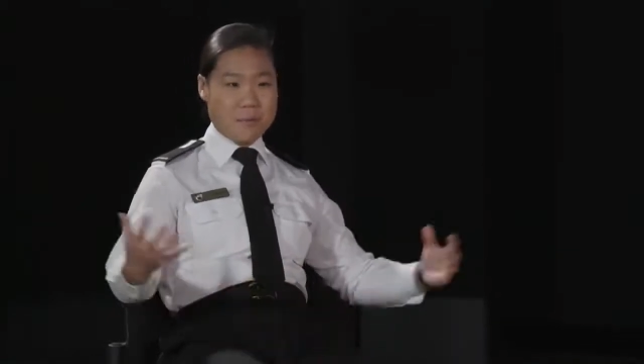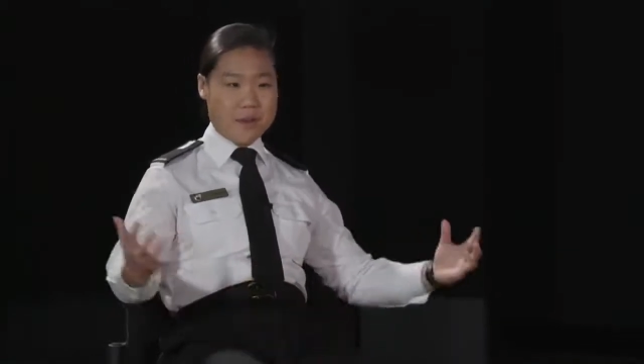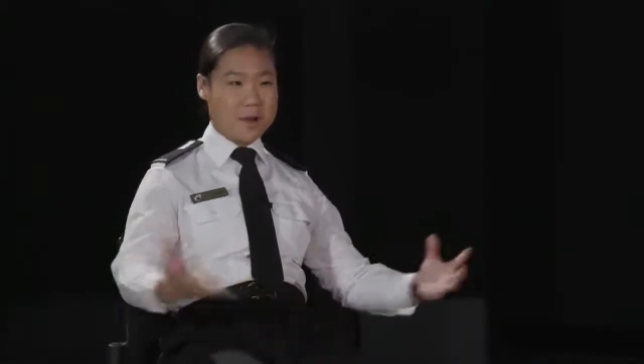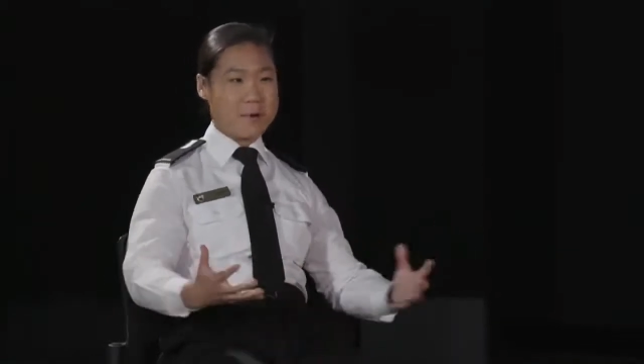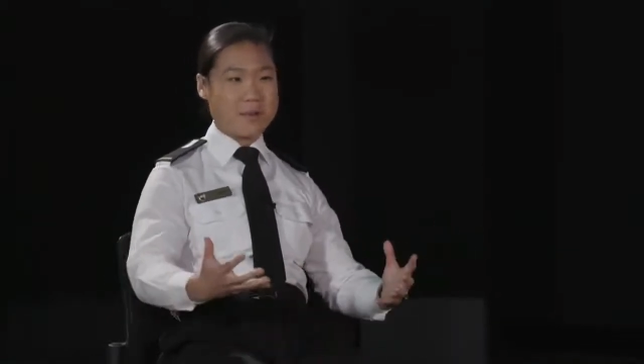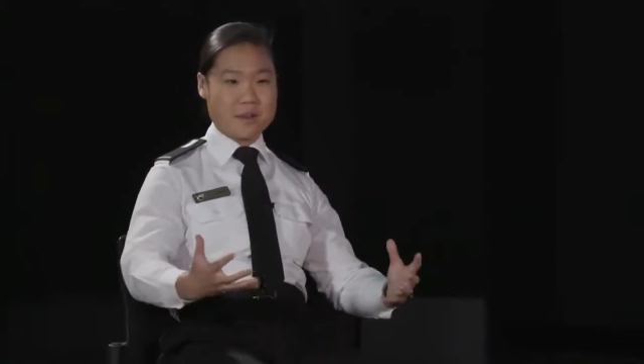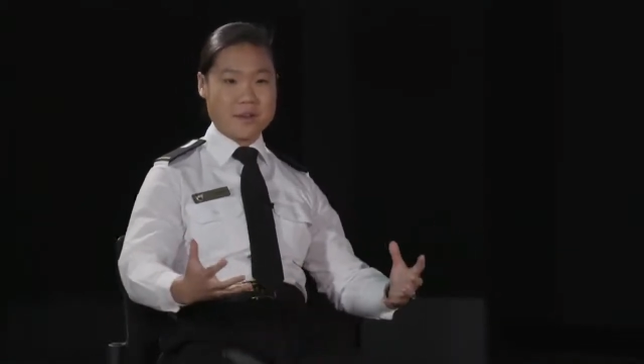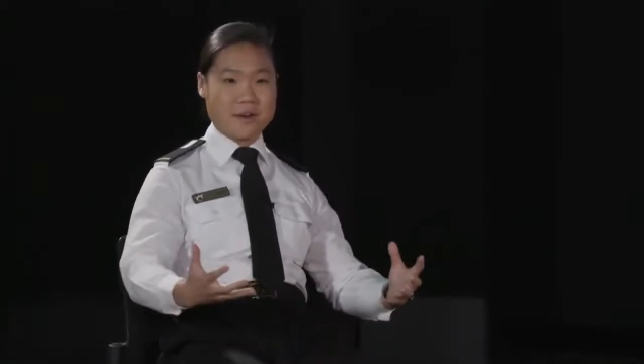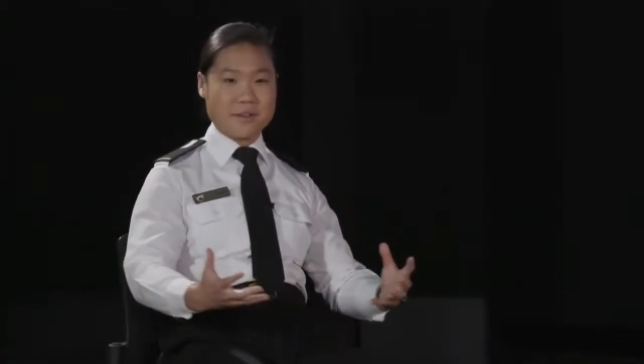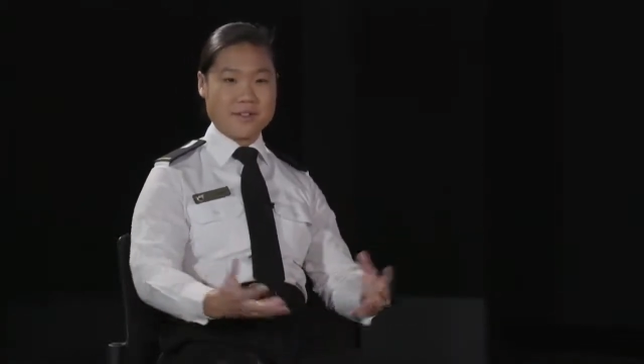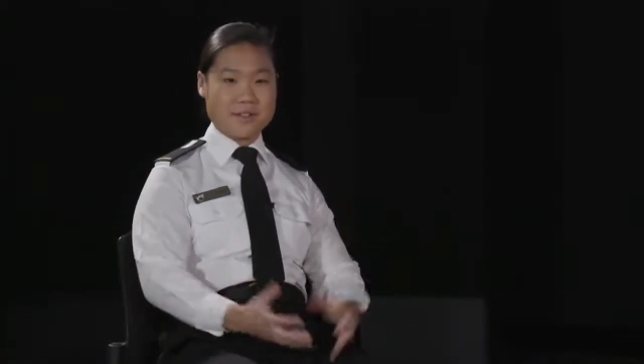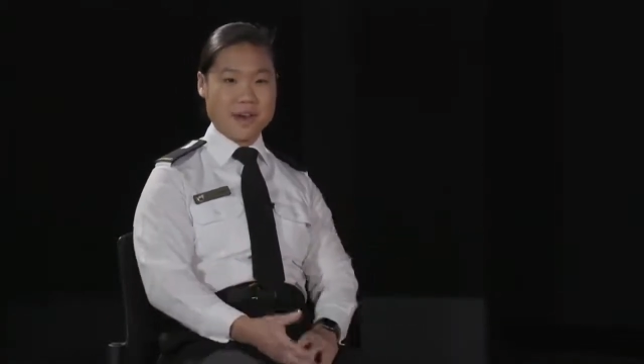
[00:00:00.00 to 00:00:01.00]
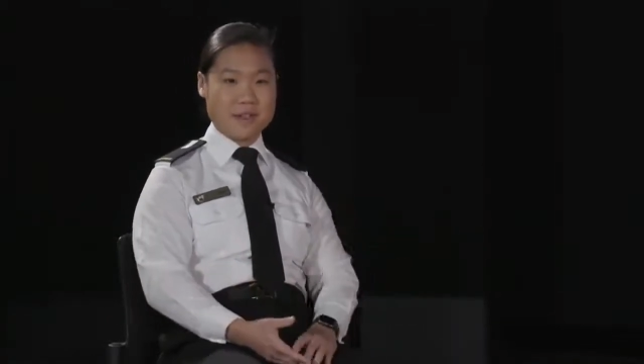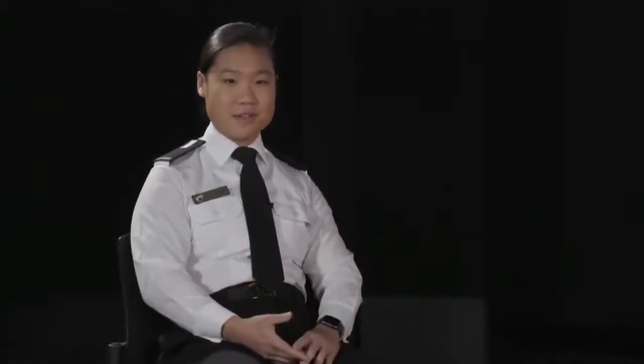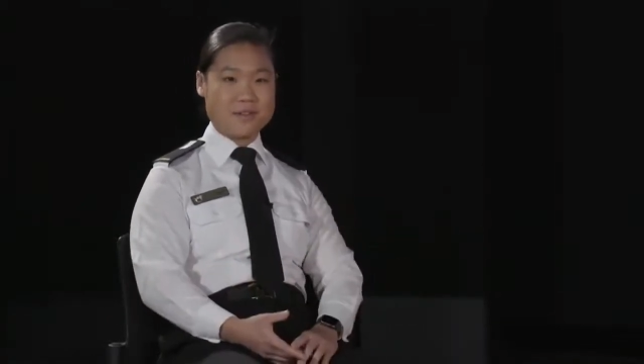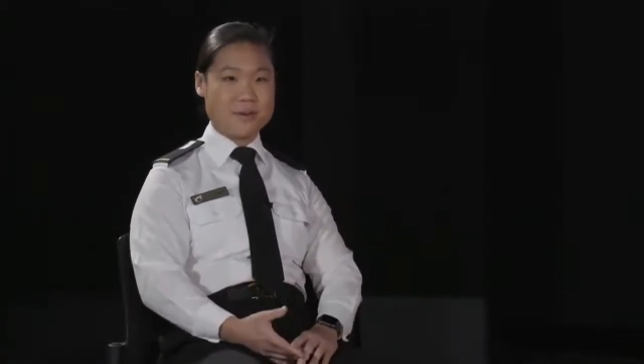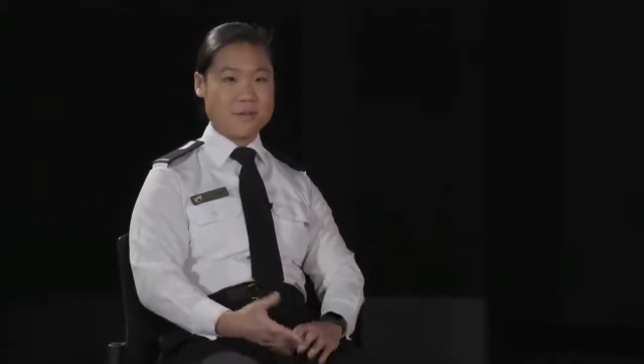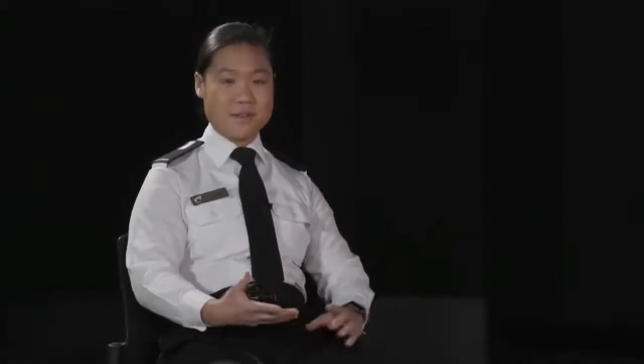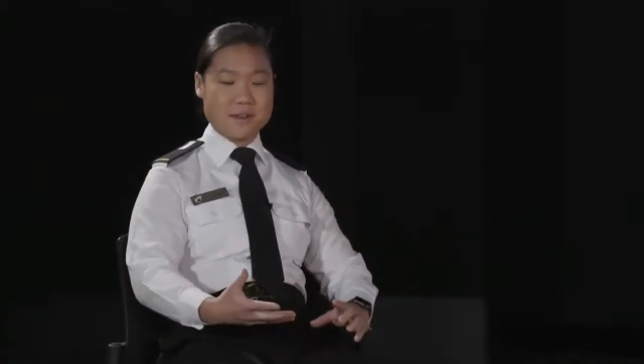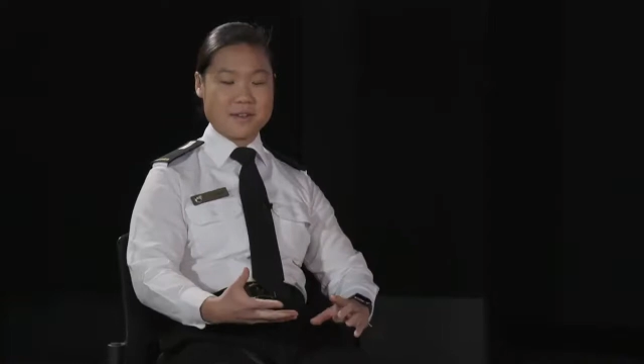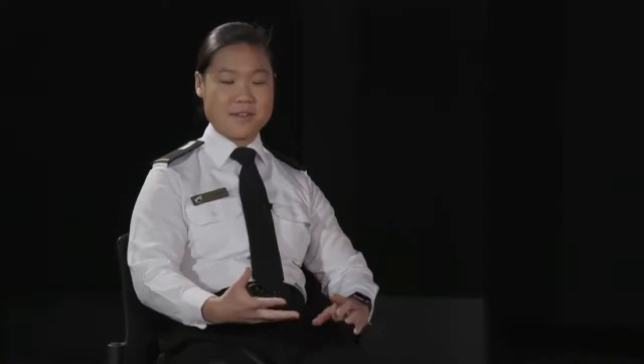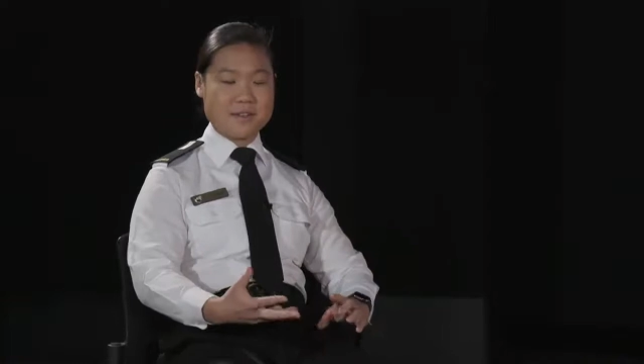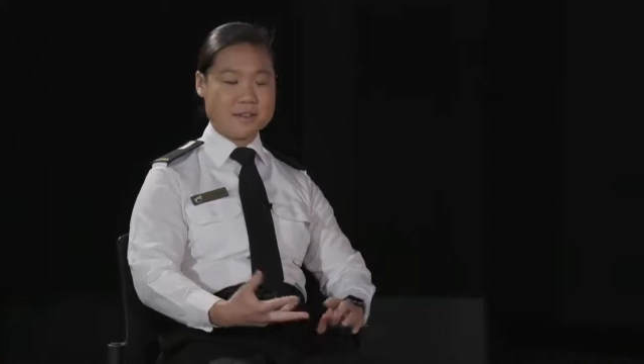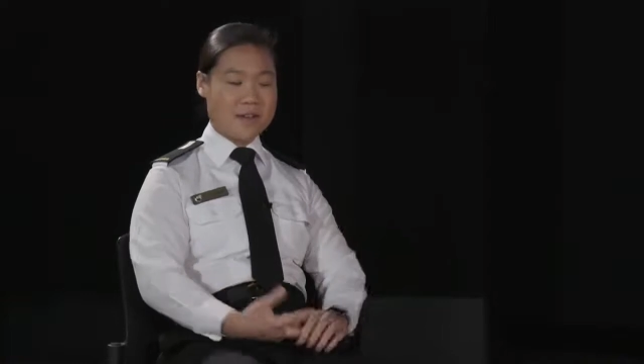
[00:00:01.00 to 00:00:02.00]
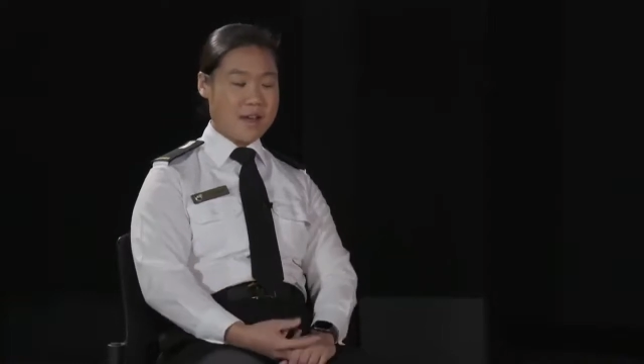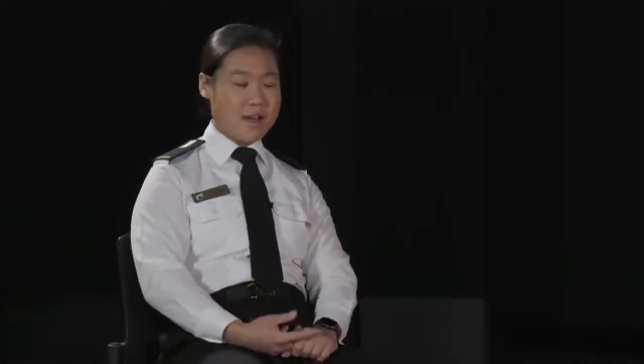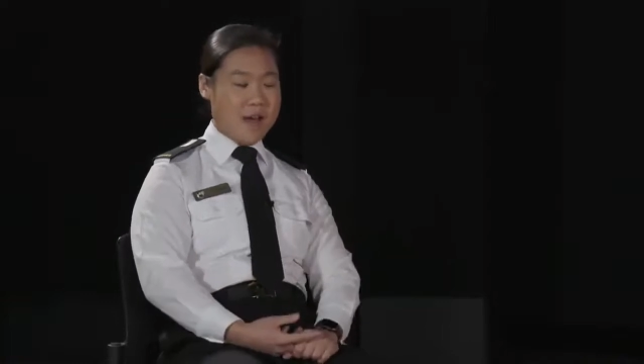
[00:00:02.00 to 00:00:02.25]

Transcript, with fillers: We get all the girls together, do fitness,